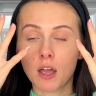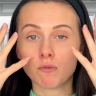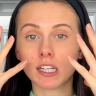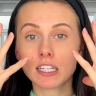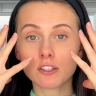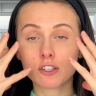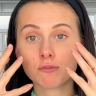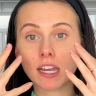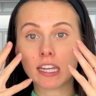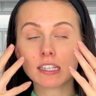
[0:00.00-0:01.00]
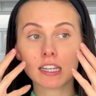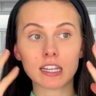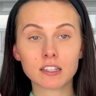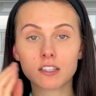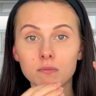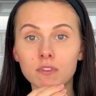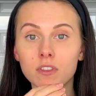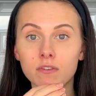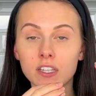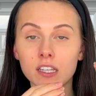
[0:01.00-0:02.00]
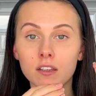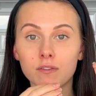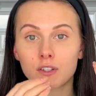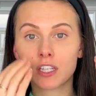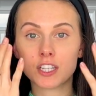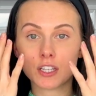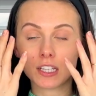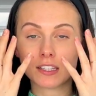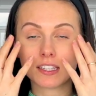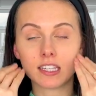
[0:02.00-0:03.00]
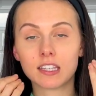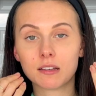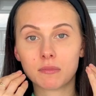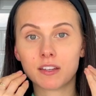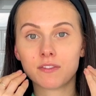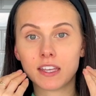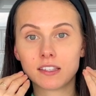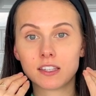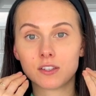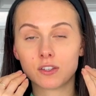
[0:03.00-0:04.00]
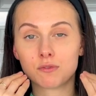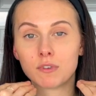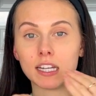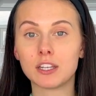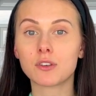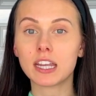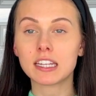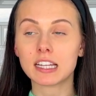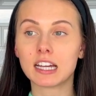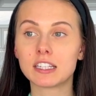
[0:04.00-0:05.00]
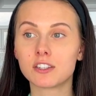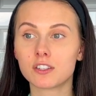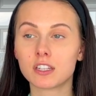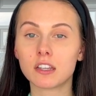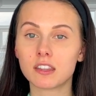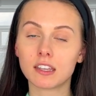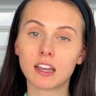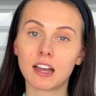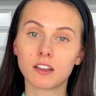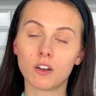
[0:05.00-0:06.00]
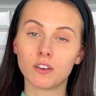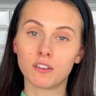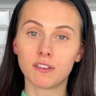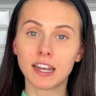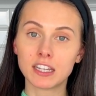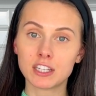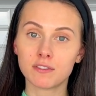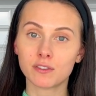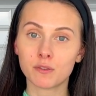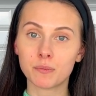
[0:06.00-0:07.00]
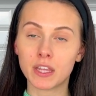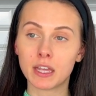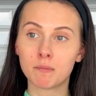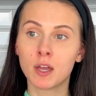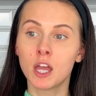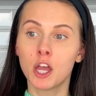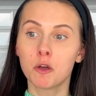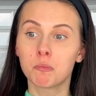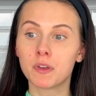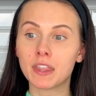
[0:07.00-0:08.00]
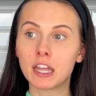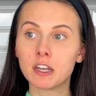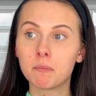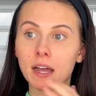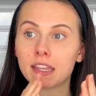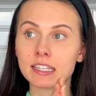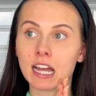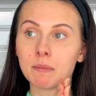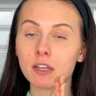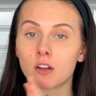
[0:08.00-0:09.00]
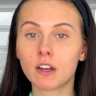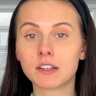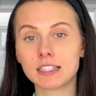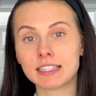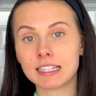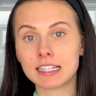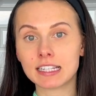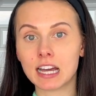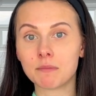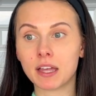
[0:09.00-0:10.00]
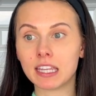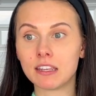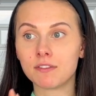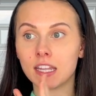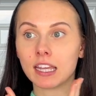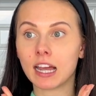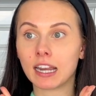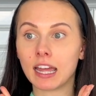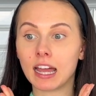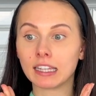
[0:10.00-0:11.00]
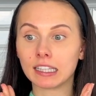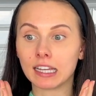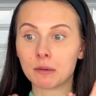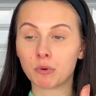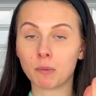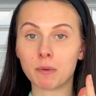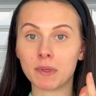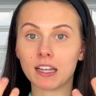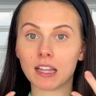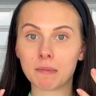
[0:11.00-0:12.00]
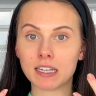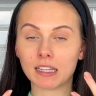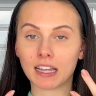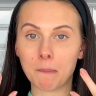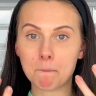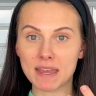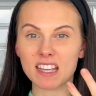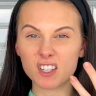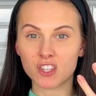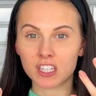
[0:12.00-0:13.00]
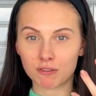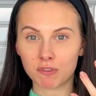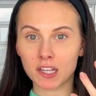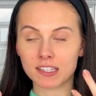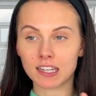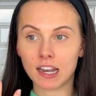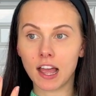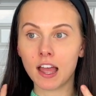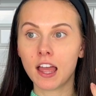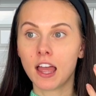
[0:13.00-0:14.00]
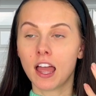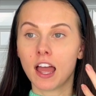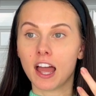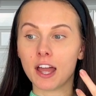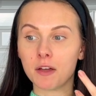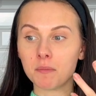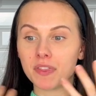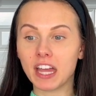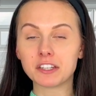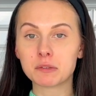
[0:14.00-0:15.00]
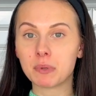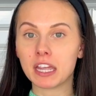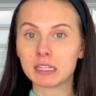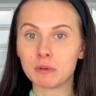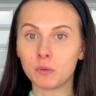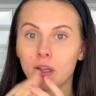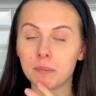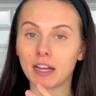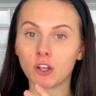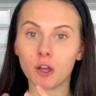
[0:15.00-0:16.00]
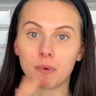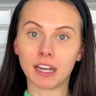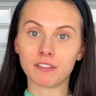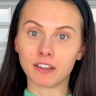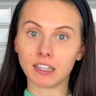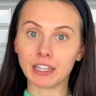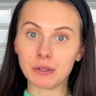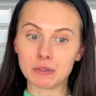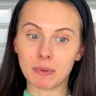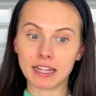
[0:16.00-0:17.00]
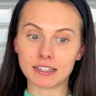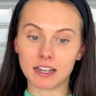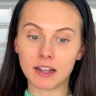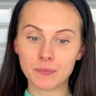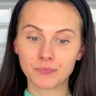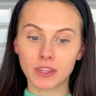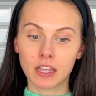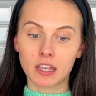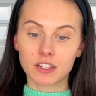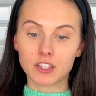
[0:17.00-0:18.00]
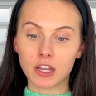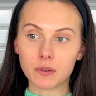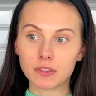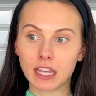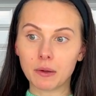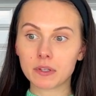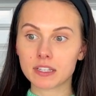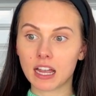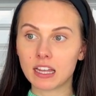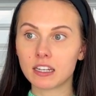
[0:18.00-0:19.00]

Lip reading: really just drained. In some of the video footage you can see that my face is just really drained. I just don't think I got enough energy from them. But then by the time it got around to dinner time that evening and I had like a proper meal, I made like a big Sunday roast dinner, that just perked me way back up and I felt loads better. So that was kind